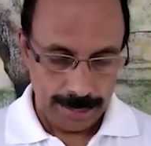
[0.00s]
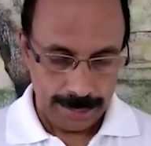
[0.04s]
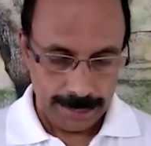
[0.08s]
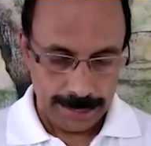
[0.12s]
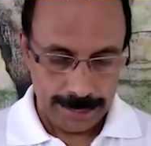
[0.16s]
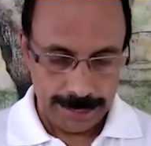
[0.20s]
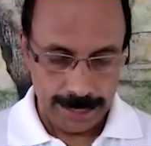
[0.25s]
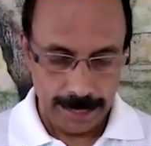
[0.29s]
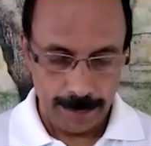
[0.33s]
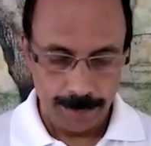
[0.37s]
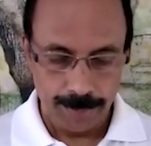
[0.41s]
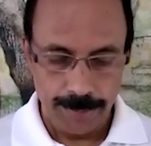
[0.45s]

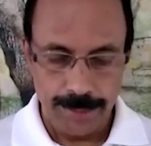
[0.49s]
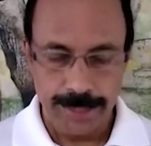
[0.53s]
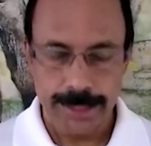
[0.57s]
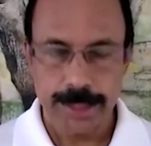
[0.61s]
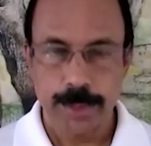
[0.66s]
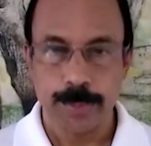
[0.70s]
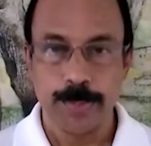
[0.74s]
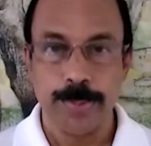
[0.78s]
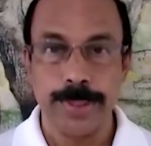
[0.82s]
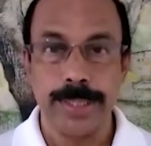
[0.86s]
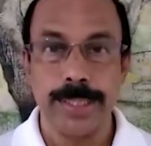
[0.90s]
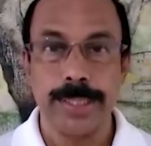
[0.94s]
keep the
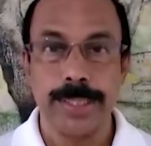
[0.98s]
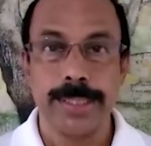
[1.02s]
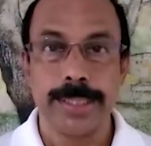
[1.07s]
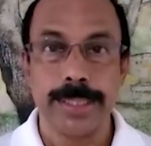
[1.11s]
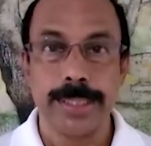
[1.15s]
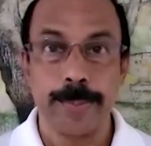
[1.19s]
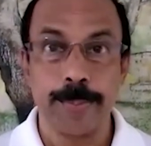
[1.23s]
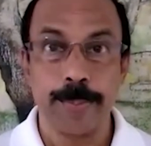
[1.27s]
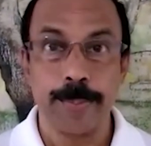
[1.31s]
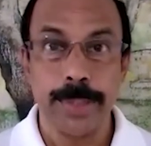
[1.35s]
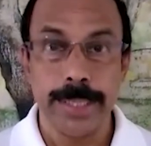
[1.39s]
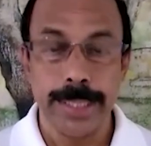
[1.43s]
spirit
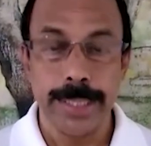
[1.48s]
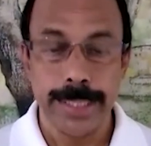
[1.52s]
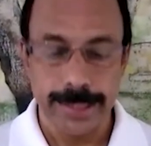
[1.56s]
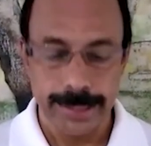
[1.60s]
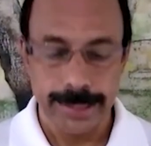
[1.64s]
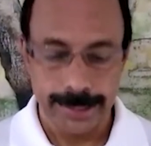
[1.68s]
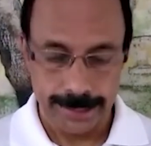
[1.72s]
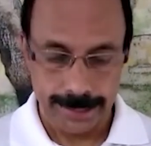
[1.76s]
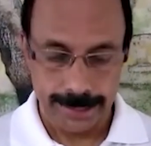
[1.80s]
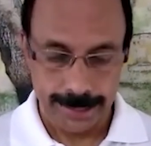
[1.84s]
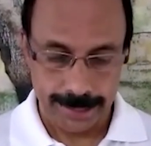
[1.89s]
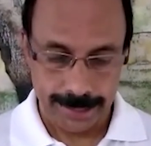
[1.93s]

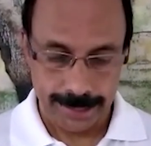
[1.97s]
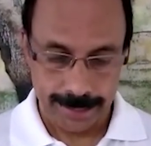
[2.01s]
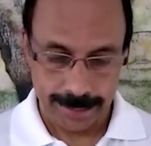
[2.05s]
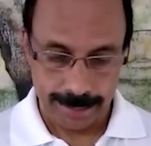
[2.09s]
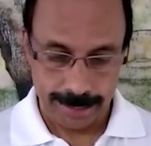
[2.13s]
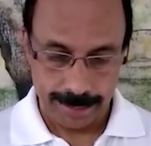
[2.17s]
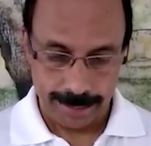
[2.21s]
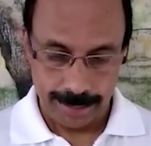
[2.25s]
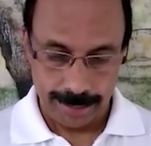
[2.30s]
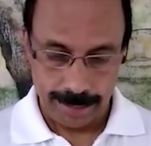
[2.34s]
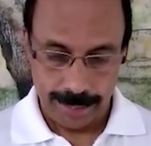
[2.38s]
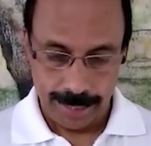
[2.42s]

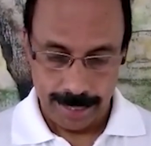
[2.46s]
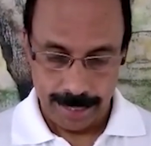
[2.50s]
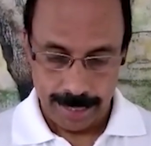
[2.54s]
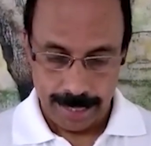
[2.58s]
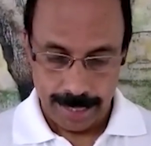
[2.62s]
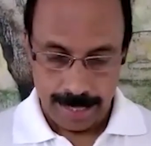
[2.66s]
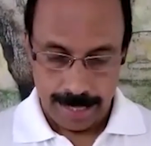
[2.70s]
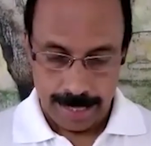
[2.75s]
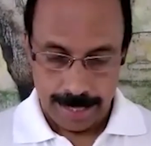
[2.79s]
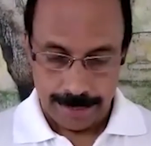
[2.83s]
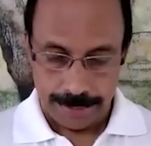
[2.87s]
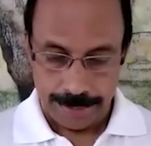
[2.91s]
ablaze
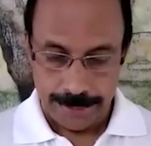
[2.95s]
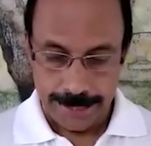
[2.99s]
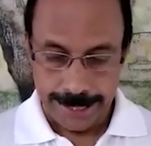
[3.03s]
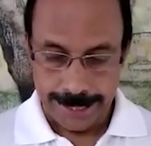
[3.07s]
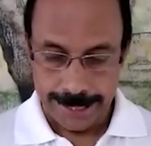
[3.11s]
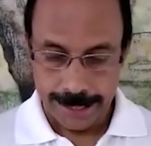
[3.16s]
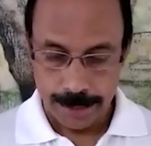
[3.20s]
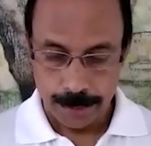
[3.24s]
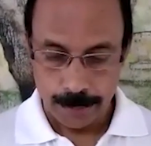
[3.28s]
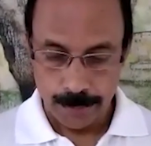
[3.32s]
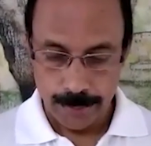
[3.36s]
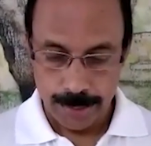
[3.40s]

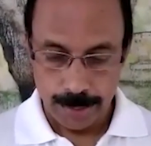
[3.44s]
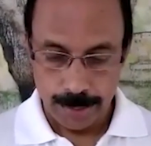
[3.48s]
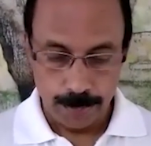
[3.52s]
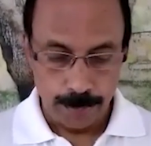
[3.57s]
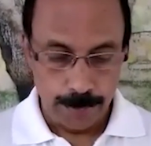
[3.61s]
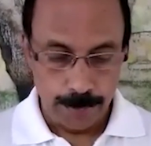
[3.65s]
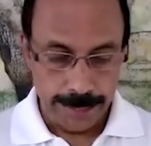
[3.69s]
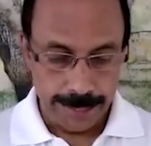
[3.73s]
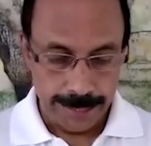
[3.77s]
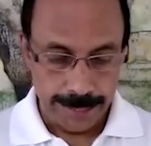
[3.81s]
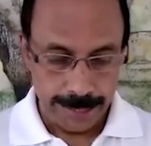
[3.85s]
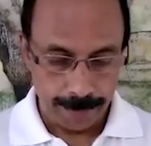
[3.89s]
that will
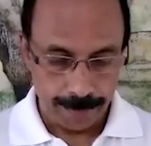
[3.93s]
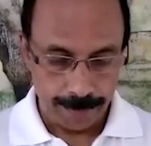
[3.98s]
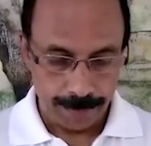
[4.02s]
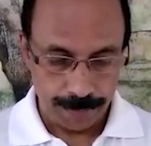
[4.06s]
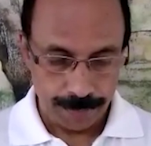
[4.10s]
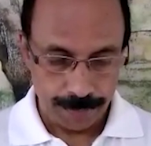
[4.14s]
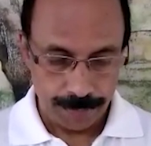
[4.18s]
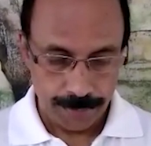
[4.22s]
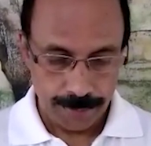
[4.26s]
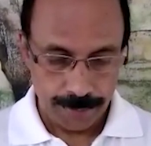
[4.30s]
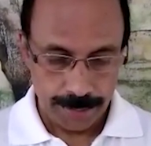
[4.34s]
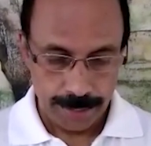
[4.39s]
burn up
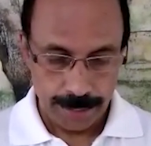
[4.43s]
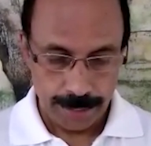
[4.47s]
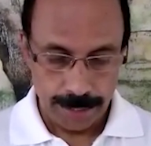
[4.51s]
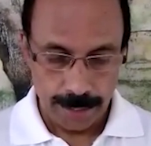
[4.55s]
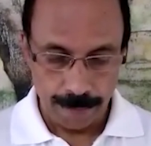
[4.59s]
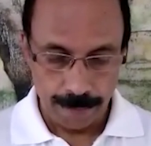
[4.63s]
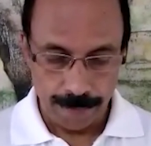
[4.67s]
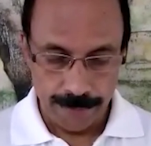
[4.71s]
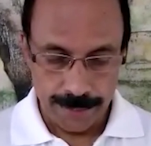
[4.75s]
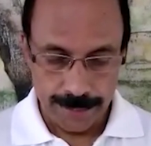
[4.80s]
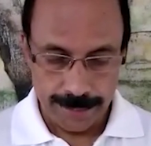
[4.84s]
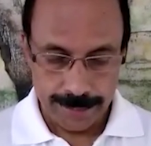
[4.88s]

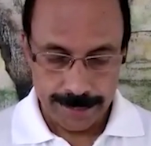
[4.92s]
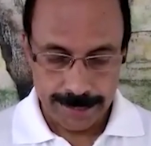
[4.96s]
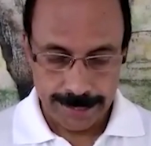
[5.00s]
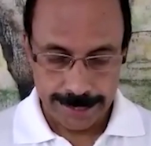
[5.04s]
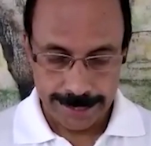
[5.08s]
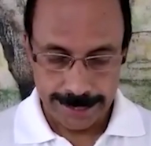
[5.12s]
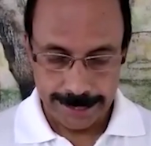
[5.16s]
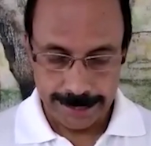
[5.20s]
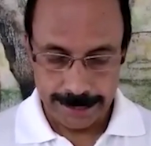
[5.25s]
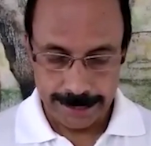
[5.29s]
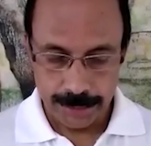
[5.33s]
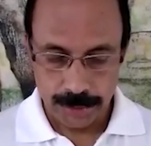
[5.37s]
every
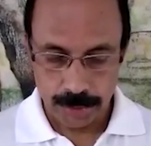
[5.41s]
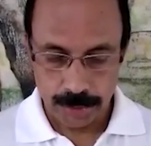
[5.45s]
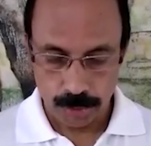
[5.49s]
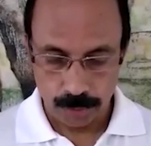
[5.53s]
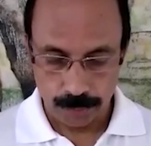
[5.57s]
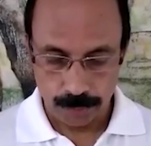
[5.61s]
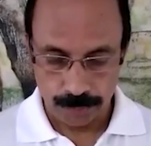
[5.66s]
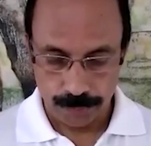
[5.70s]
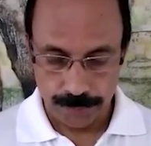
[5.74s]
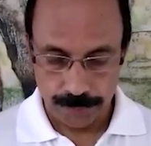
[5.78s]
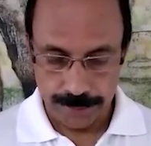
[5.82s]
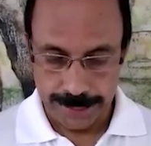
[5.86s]
trace
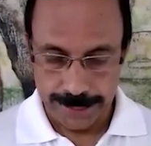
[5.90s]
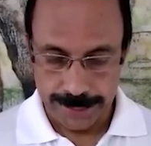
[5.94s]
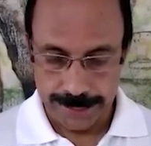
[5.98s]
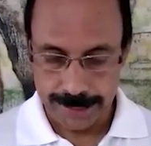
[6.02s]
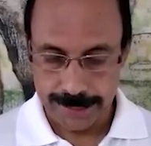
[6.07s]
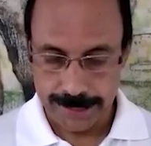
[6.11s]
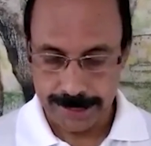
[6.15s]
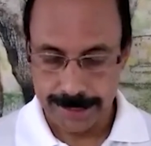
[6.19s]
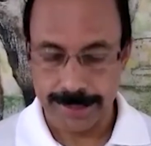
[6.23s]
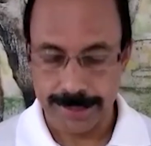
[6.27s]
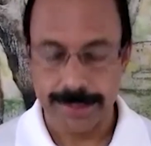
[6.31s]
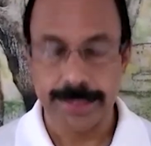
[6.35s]
of
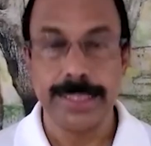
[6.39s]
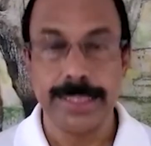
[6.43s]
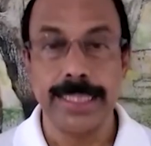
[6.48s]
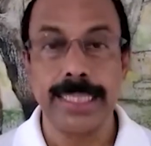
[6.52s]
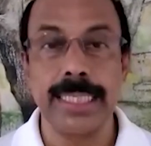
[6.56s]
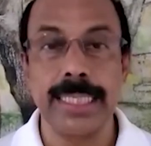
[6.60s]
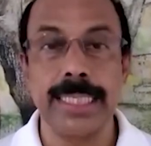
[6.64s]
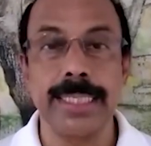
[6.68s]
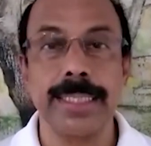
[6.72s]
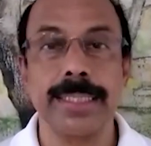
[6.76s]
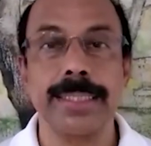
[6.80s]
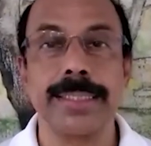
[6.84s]

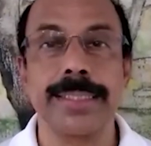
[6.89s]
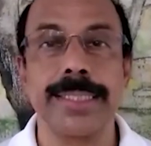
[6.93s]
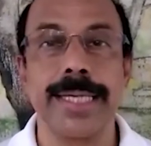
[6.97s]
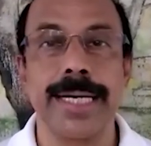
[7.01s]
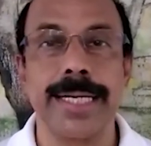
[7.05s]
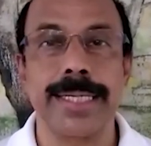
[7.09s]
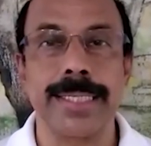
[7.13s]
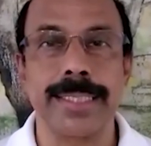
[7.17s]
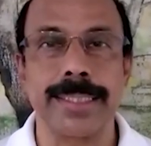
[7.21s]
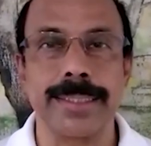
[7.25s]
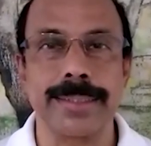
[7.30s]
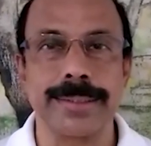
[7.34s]
death-dealing
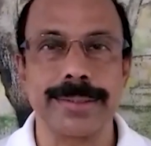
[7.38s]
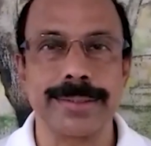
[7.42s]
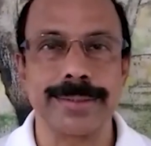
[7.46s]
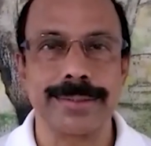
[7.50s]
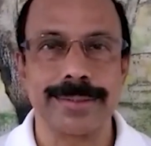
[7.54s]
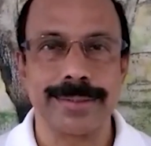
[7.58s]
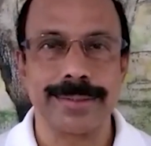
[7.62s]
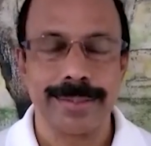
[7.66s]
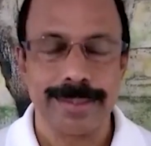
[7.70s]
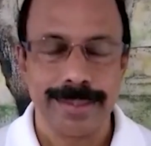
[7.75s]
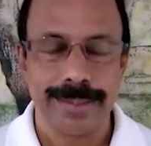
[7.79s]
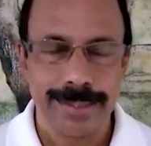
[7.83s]
darkness.
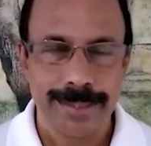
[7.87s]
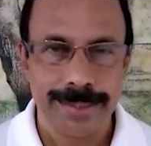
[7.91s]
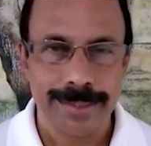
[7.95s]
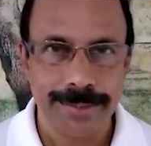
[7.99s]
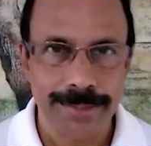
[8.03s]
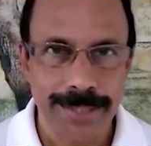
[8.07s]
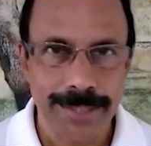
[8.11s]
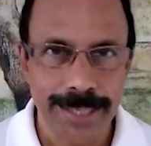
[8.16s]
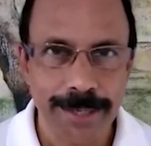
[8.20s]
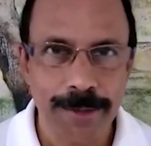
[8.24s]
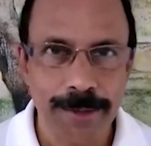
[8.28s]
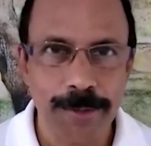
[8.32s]

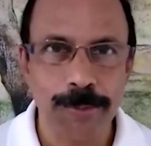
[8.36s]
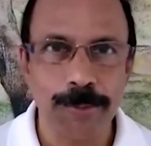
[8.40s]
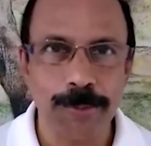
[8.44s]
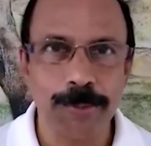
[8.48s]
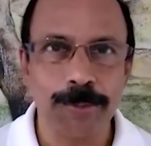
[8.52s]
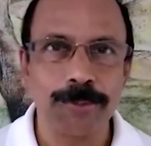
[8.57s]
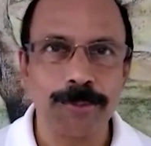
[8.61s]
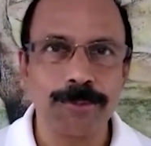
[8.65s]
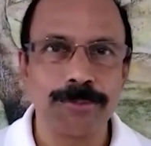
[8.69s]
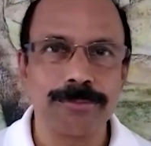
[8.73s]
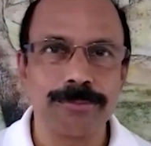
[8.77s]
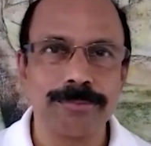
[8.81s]
Thank
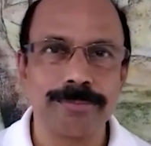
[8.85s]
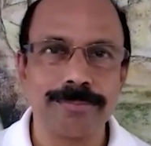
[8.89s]
you.